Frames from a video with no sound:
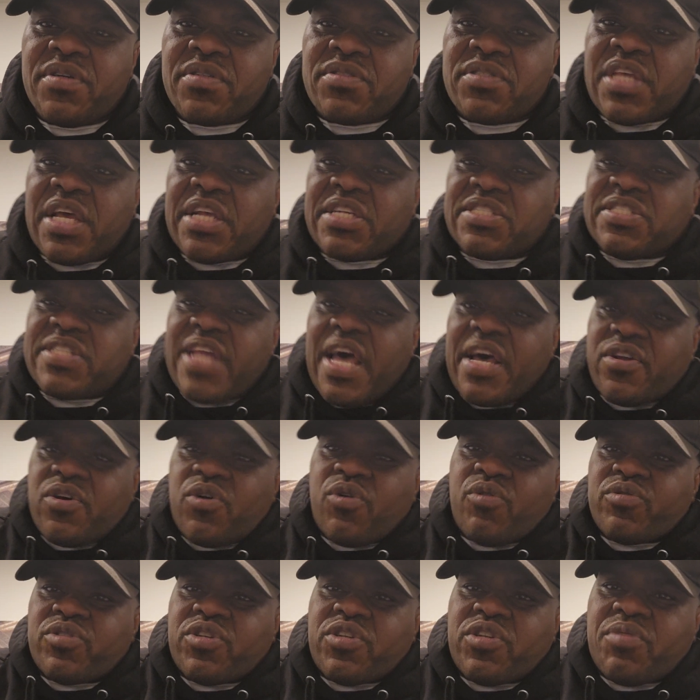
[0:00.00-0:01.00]
that's not
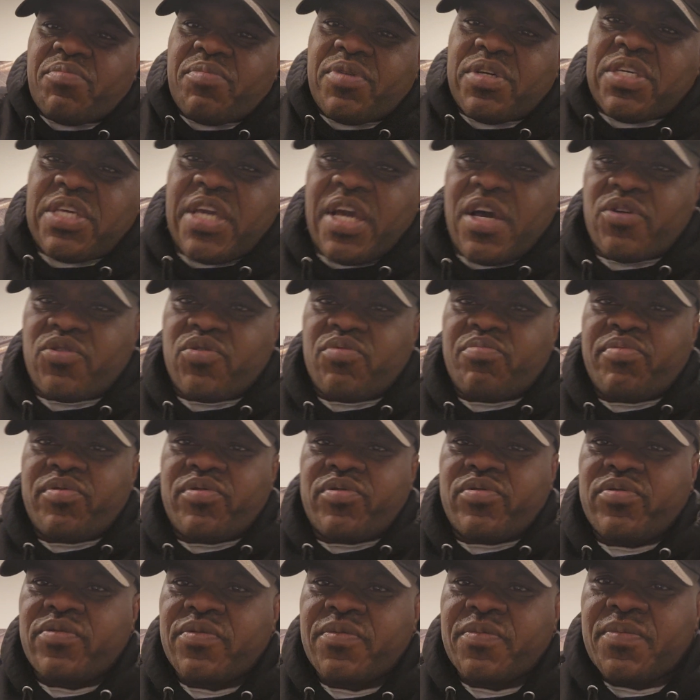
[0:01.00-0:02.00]
holding them
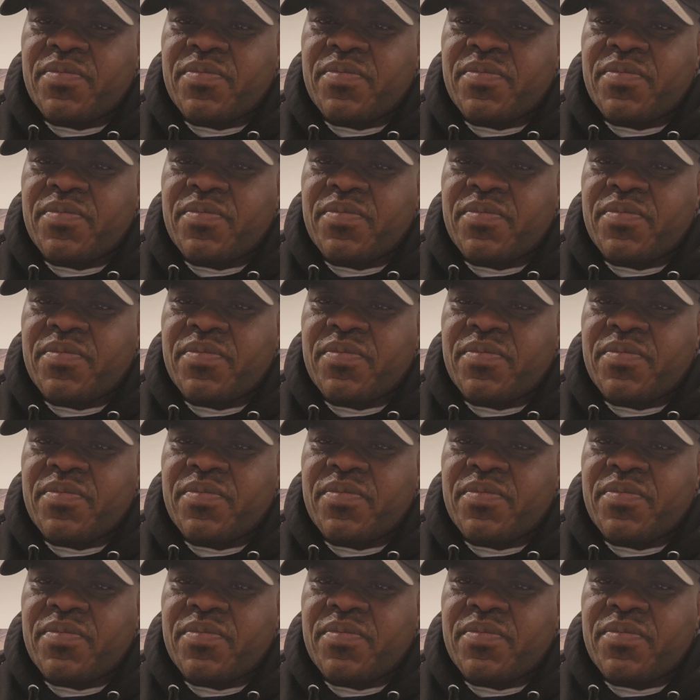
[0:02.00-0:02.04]
accountable.